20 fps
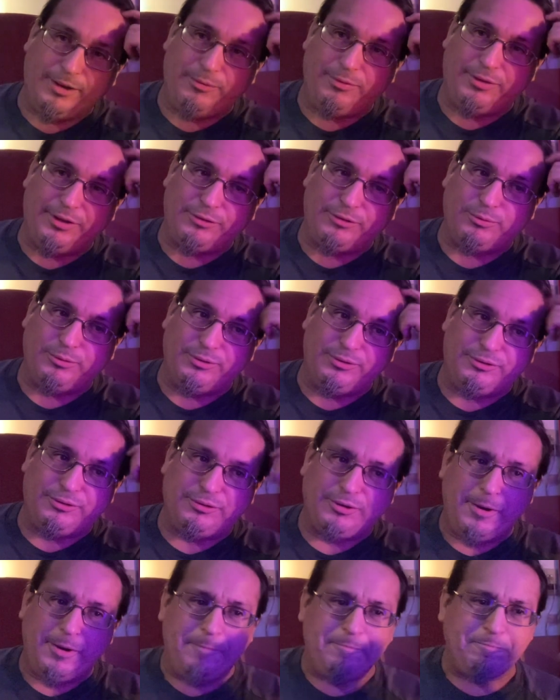this was,
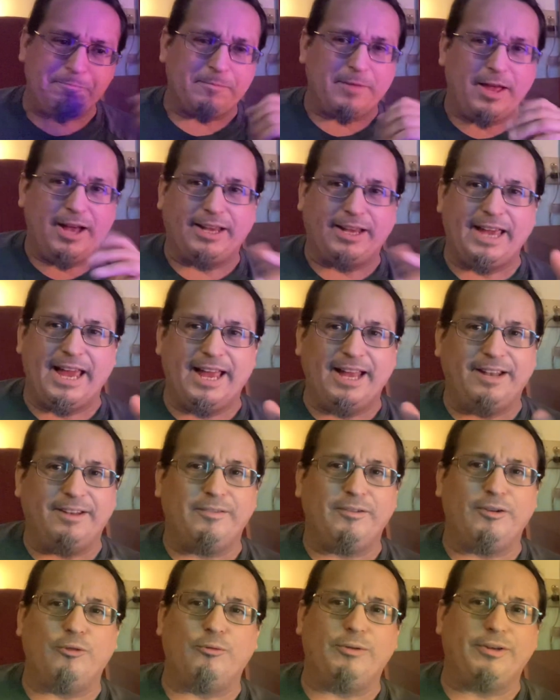again,
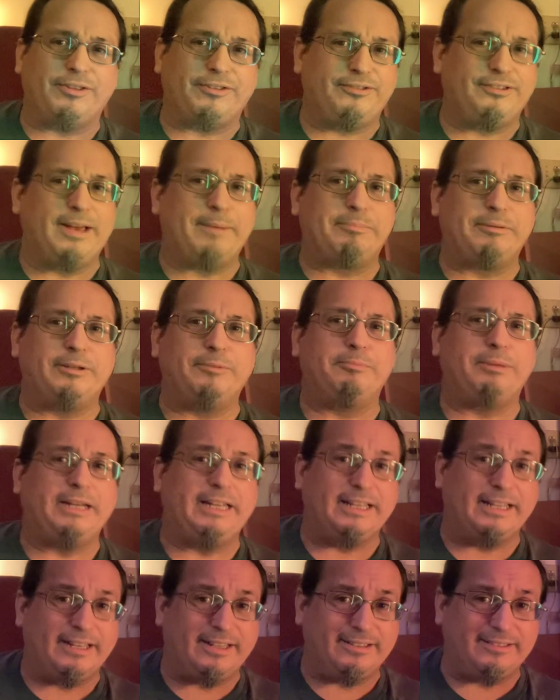with Zeppelin
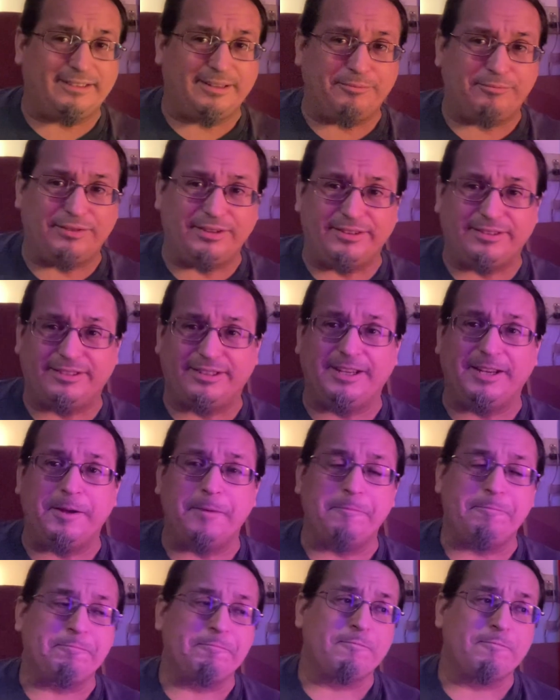being in its infancy,